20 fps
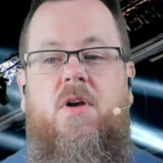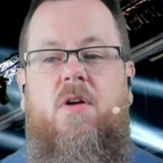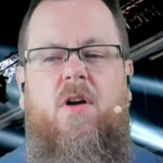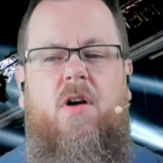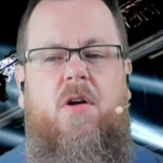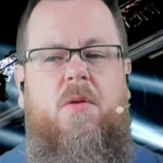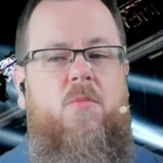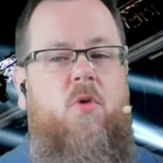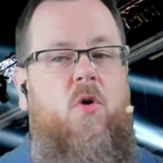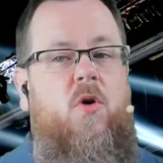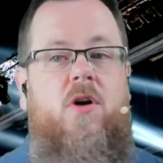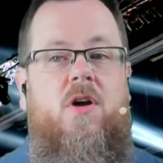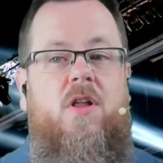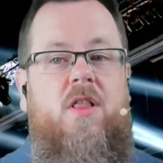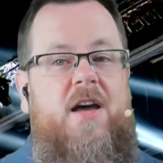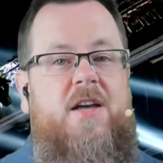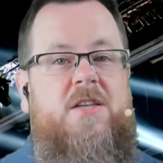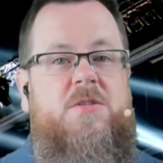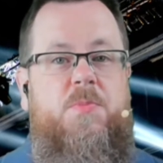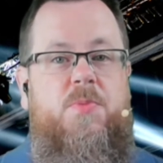They're all more or
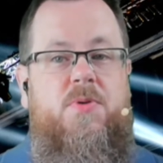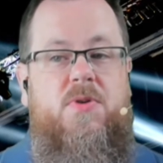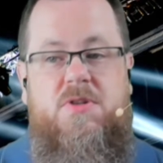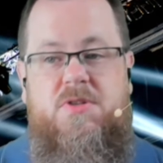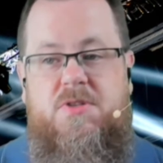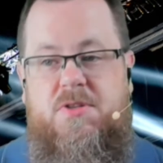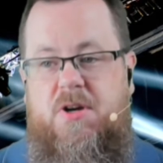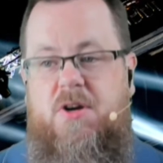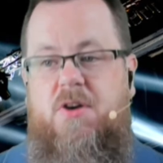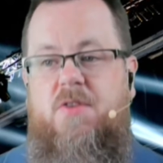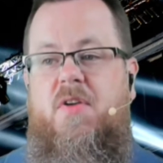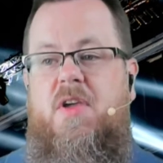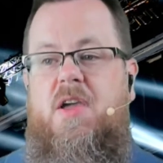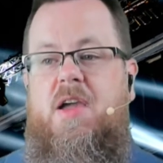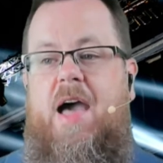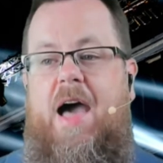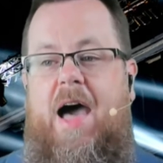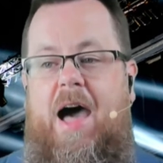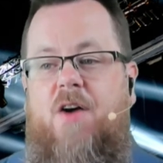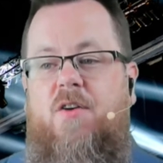less
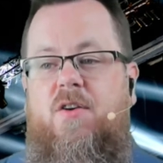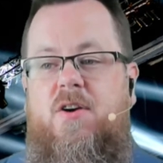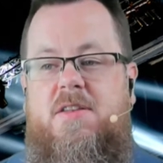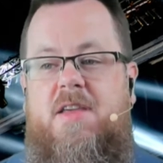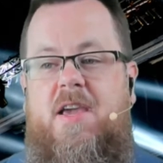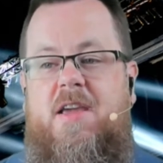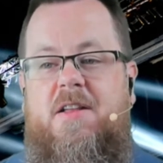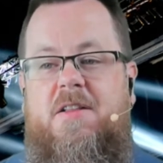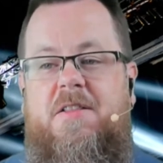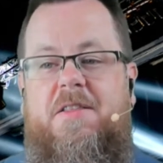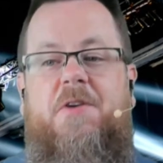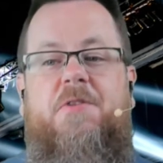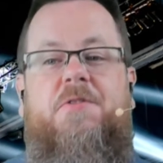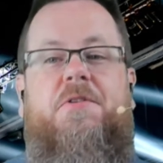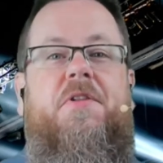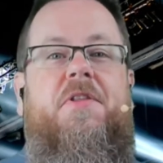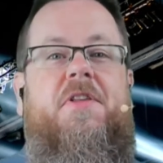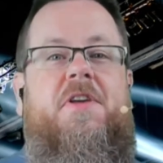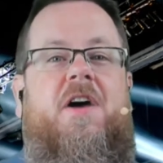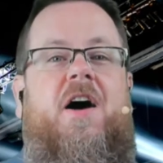preserving our data
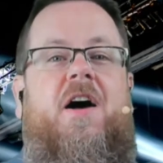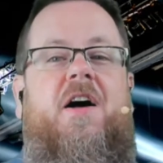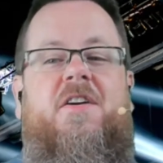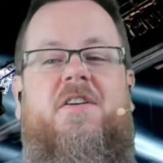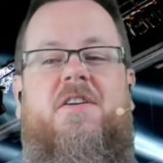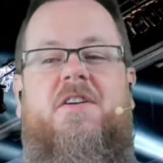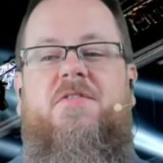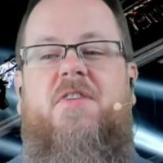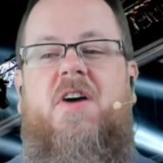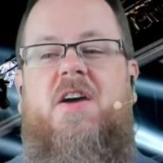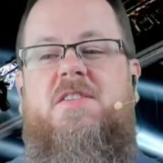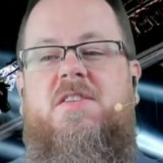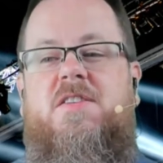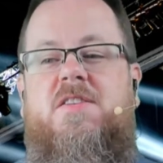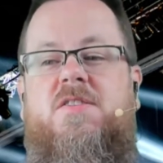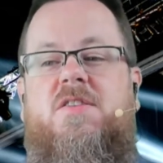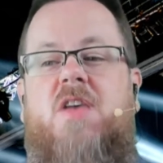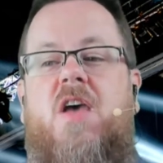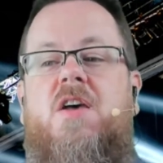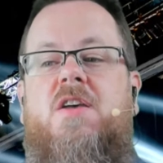locally on our
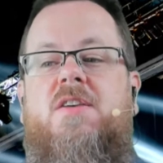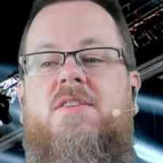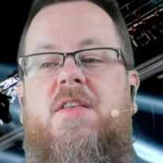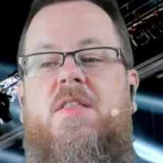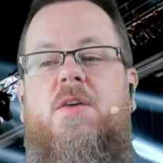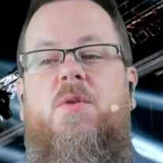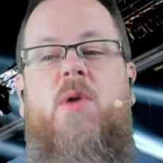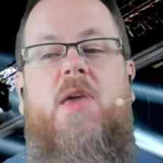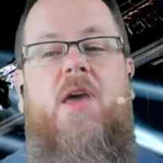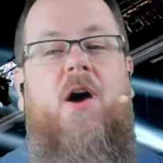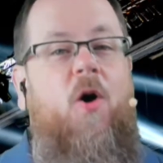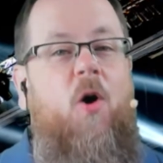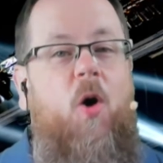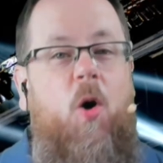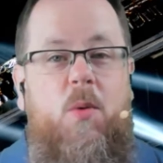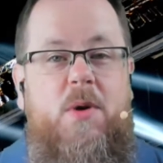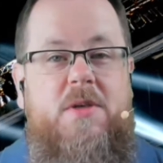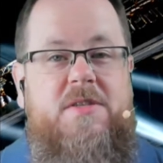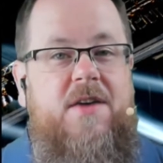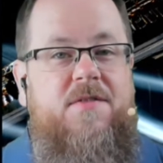devices so that we
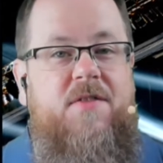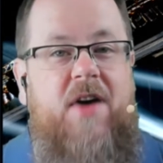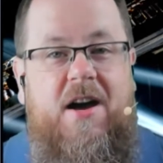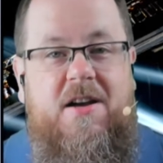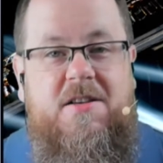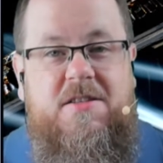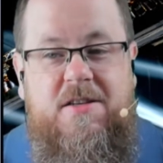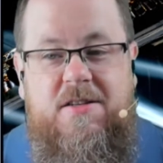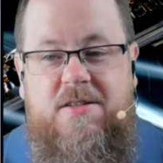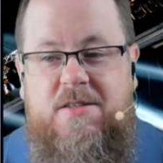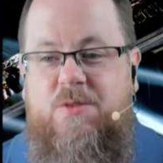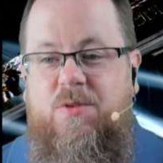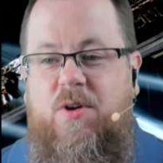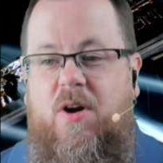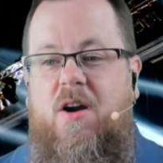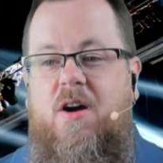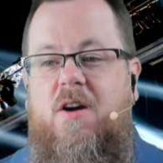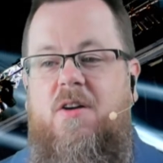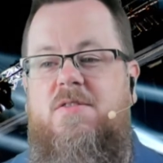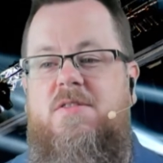always have access to
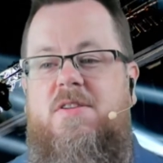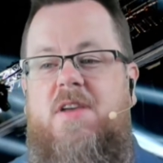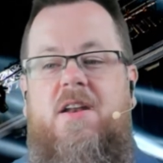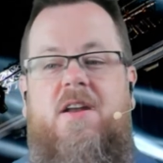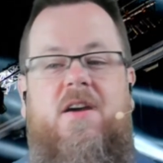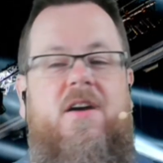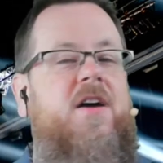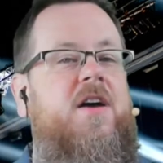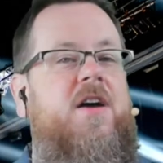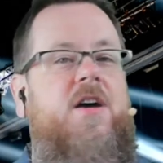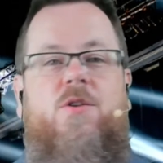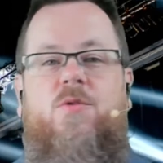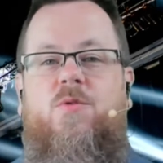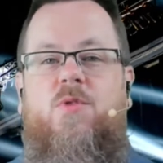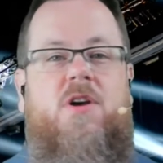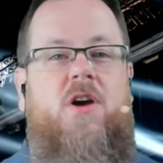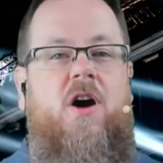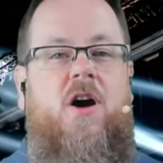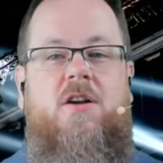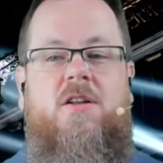our own data,
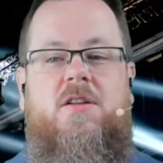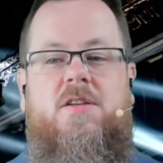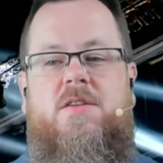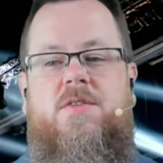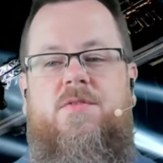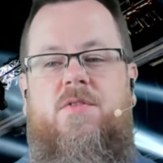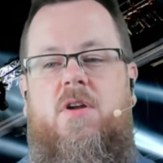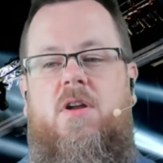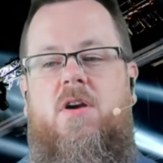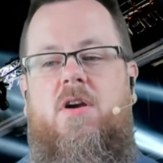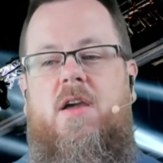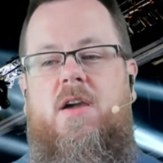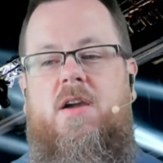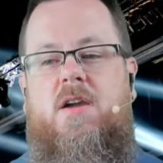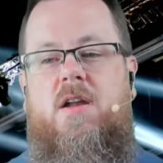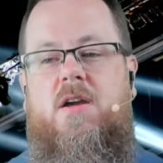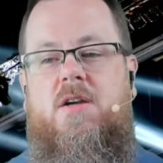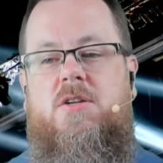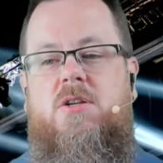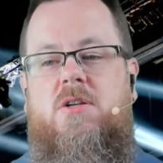regardless of our
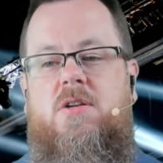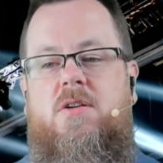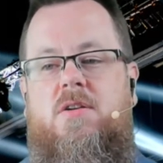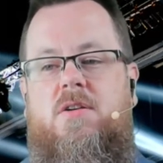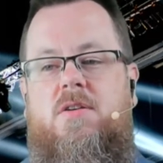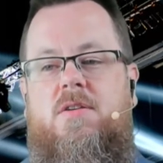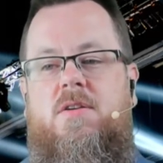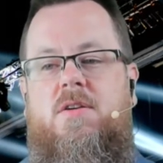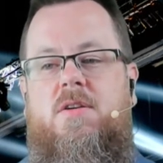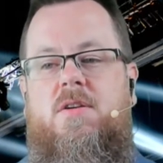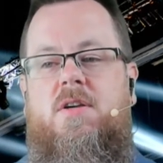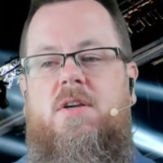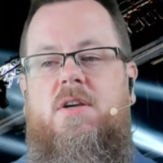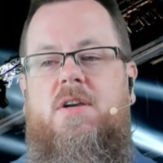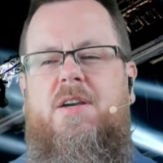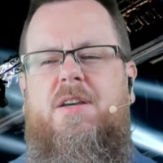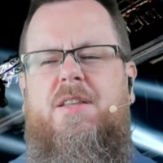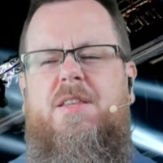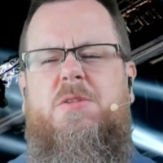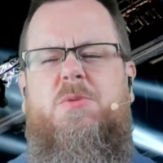internet connection.
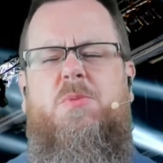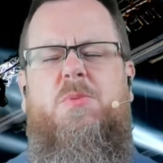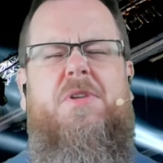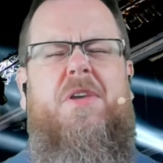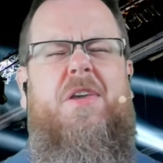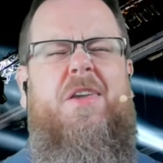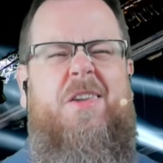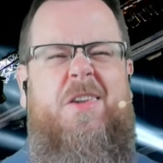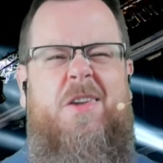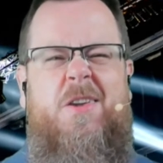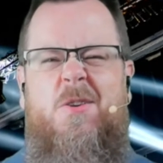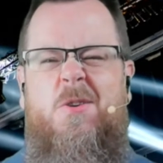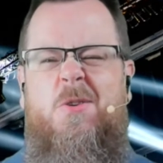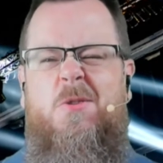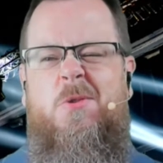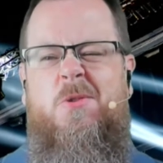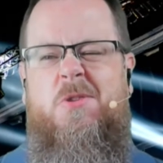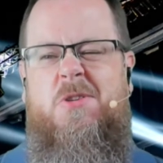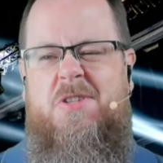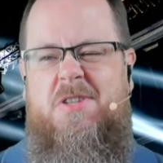This was a
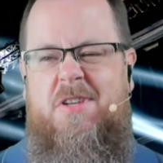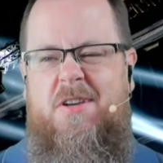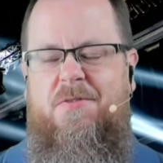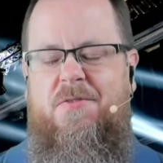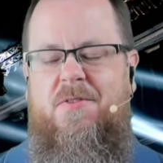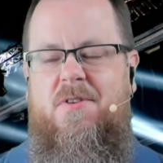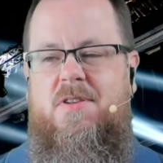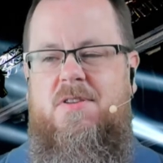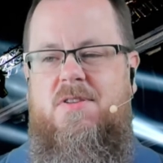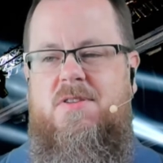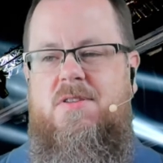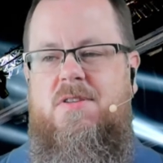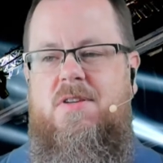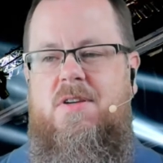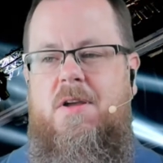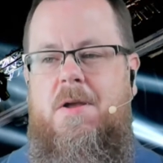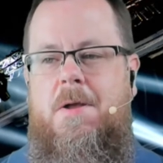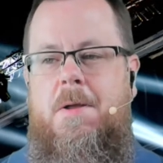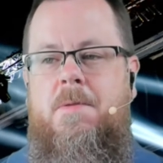huge difference.